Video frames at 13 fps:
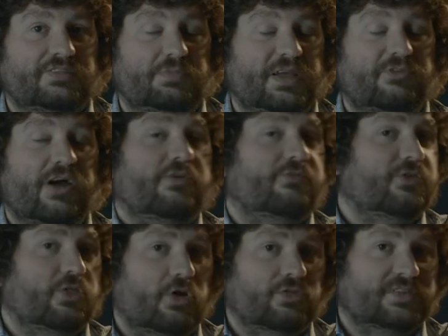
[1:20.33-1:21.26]
have been around for
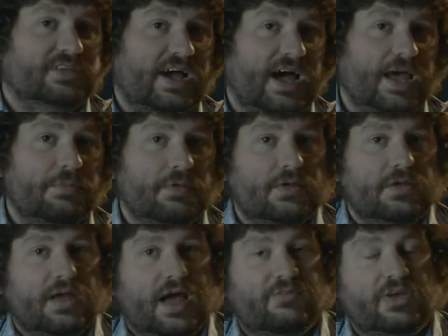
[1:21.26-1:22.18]
a long time
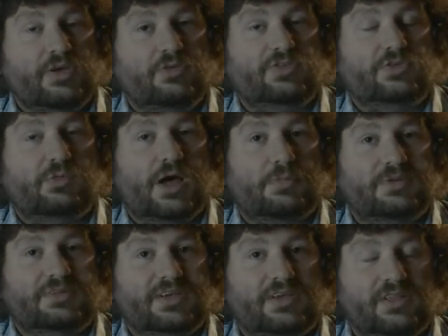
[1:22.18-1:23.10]
and they used to work
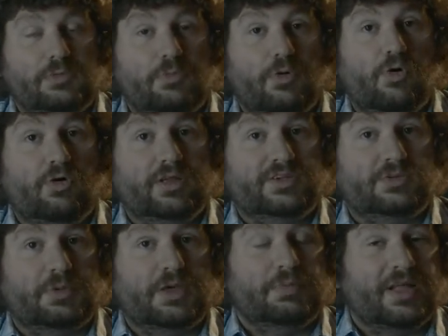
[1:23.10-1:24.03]
particularly poorly,
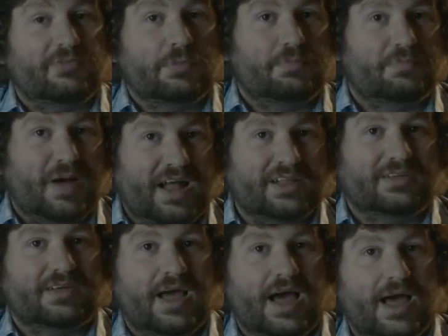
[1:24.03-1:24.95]
so people have a
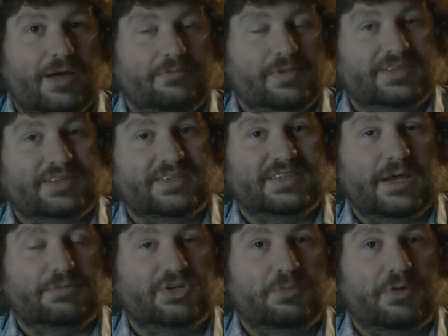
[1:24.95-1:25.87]
bad
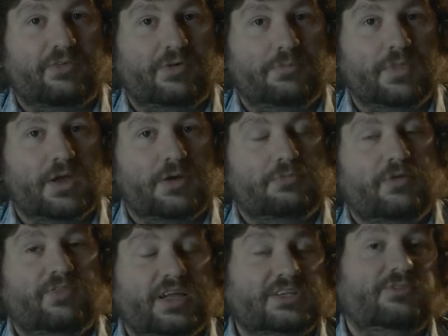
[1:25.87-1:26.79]
misconception about them. But
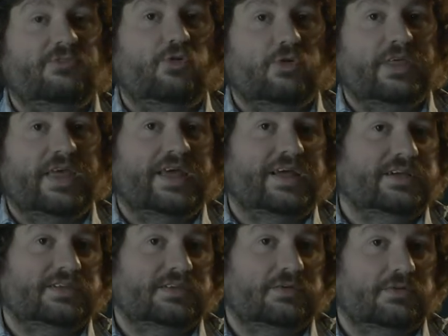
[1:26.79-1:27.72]
in the last 4
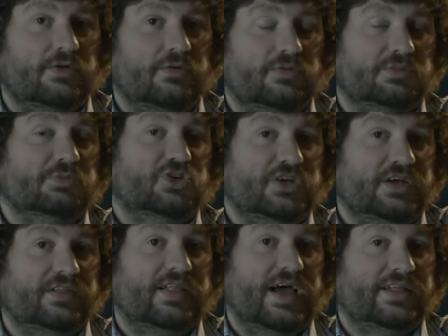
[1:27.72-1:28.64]
years, Google's
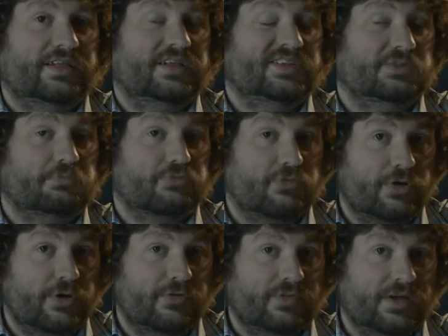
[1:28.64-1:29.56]
machine learning has
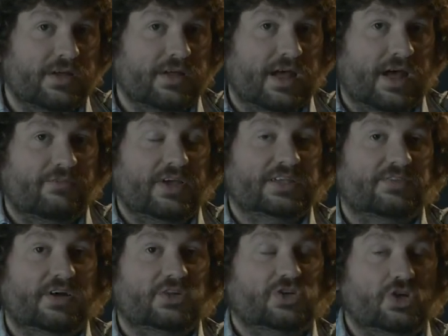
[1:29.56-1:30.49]
improved and these
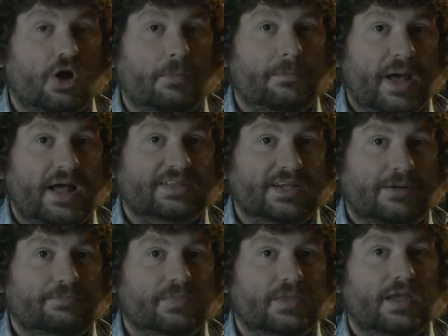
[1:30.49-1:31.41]
have actually gotten better.
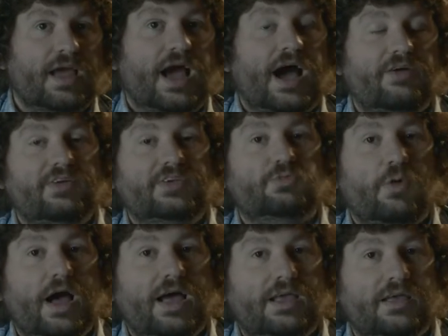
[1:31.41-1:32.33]
How these
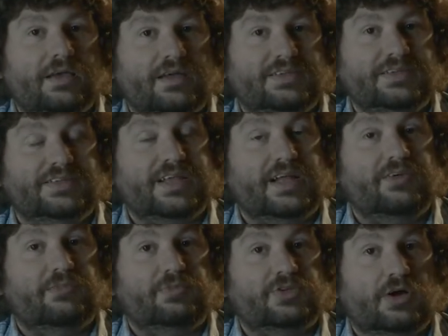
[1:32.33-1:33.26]
work is instead
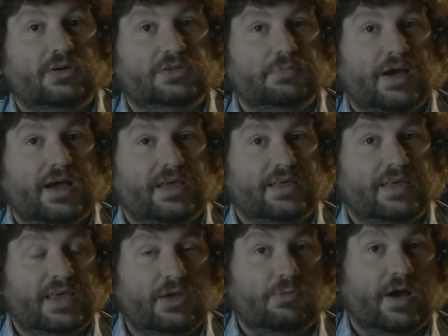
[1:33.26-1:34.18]
of targeting by
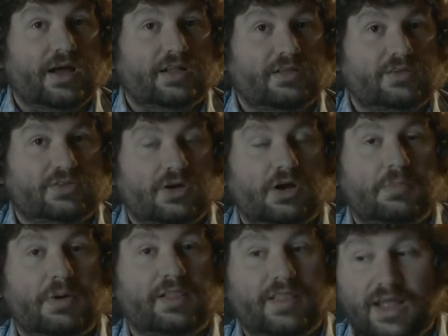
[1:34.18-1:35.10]
keyword, you target
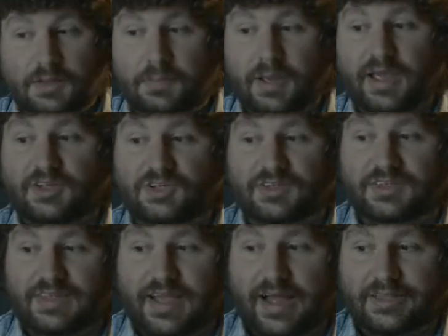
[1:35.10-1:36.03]
by landing page
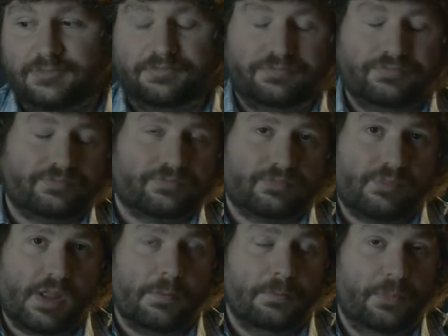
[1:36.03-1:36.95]
instead.
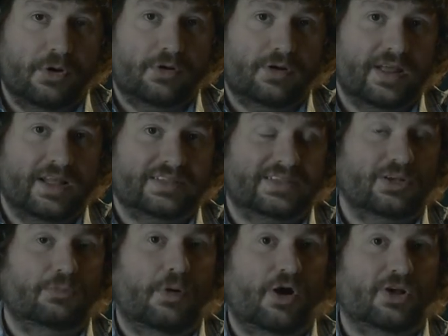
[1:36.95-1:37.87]
But it's
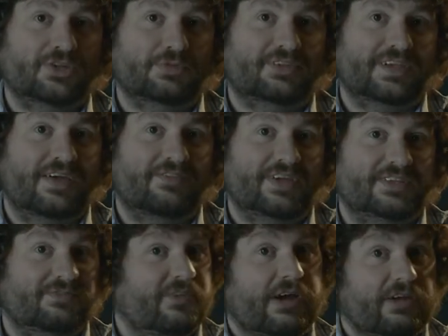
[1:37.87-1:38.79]
still possible to get this
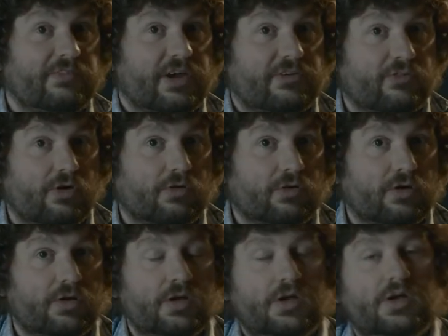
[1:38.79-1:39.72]
very, very wrong.
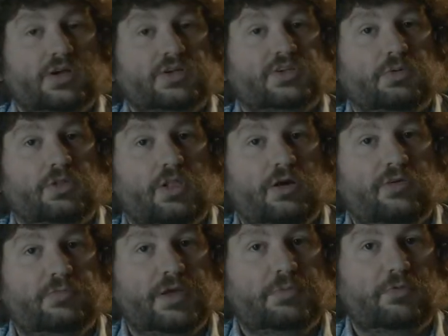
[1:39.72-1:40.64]
So a lot
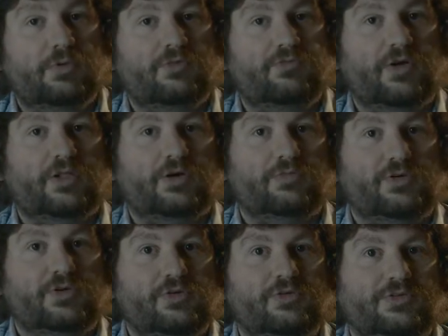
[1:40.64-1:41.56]
of people will follow
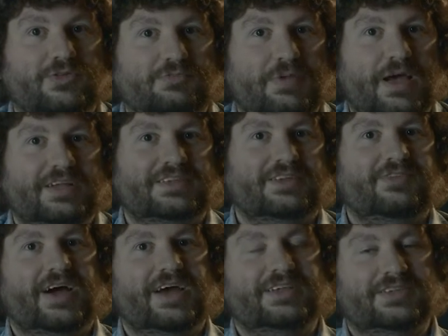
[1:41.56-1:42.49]
Google's best
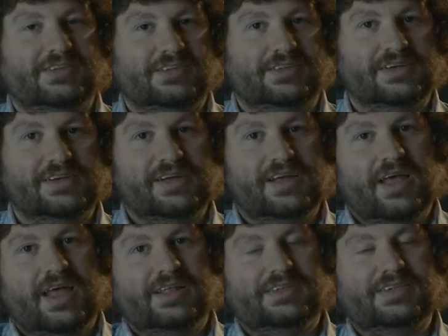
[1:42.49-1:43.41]
advice and
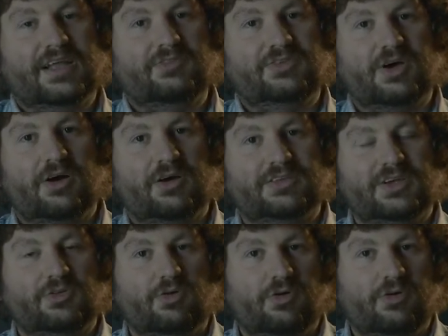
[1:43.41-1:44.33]
instead of
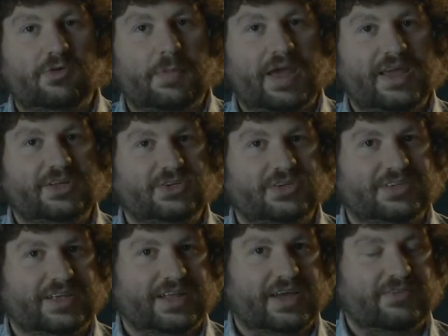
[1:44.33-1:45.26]
targeting all the pages
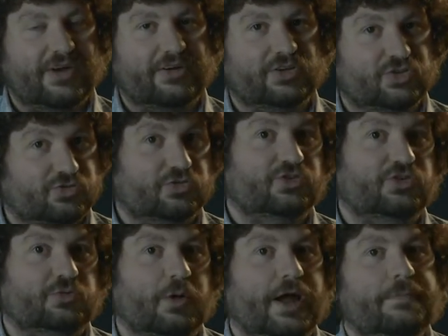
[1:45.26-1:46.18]
in a very
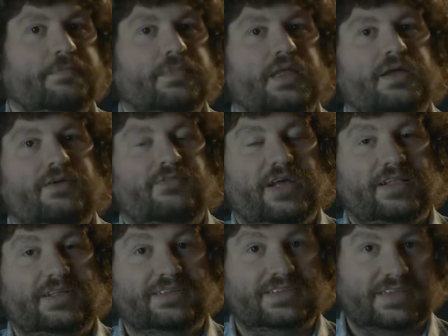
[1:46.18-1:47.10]
structured way,
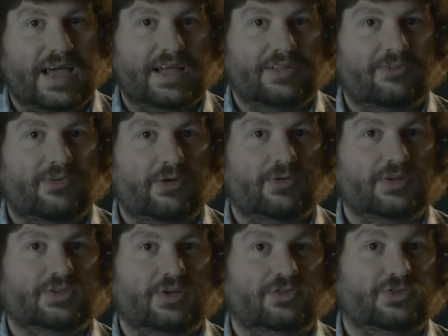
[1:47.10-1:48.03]
they'll instead
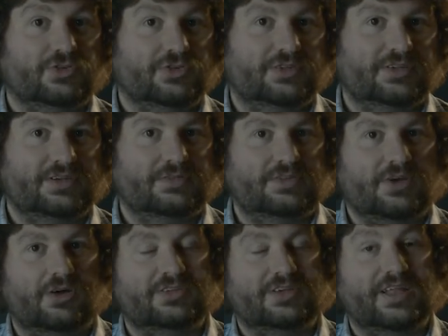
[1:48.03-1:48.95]
focus on just
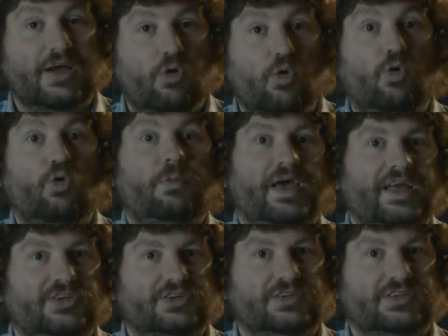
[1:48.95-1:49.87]
targeting all
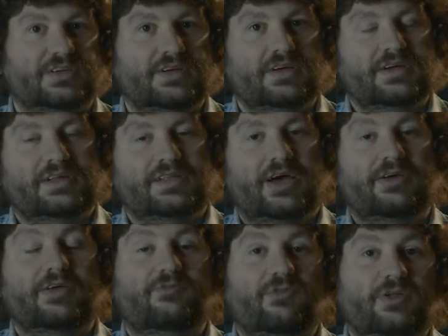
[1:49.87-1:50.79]
pages. Now you
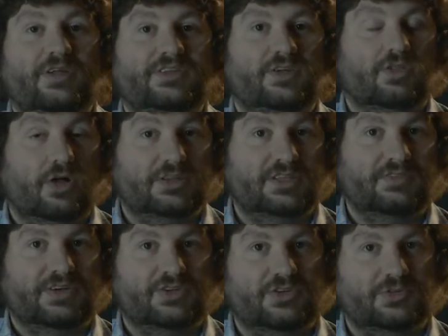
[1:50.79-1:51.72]
can run into lots of
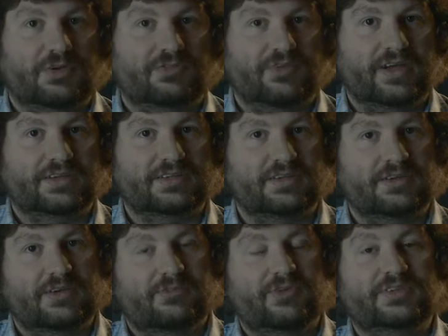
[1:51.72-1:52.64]
issues with this.
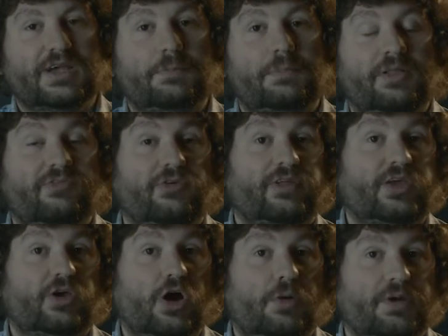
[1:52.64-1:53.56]
For example, if you're an
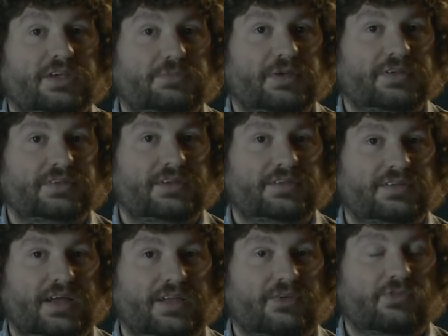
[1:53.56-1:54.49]
e-commerce business
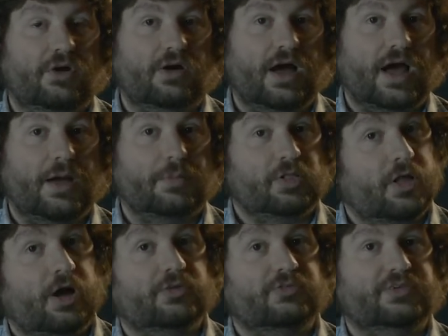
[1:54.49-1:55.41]
and you've got
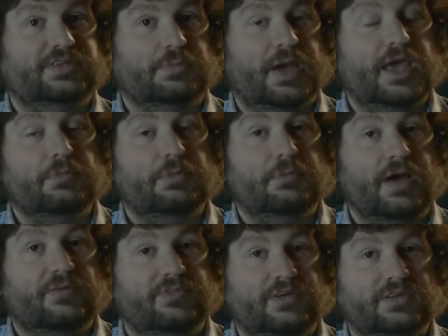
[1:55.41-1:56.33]
Klarna as a payment
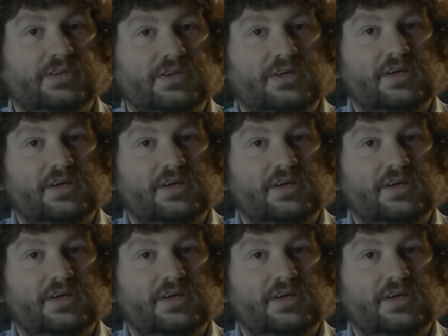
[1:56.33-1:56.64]
method,